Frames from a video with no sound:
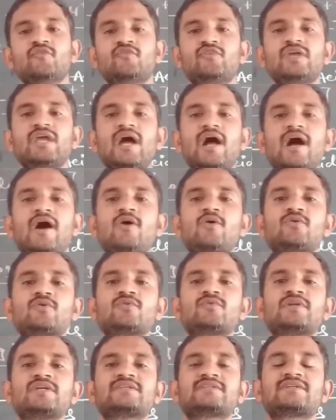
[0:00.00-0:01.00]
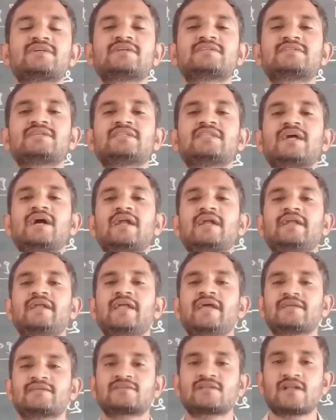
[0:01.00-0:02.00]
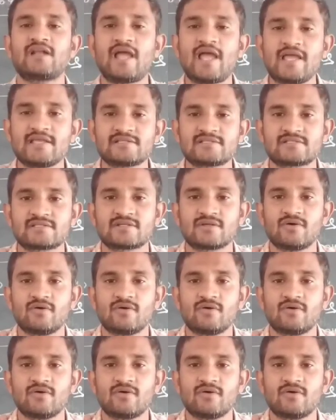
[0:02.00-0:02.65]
we have to discuss in the next class.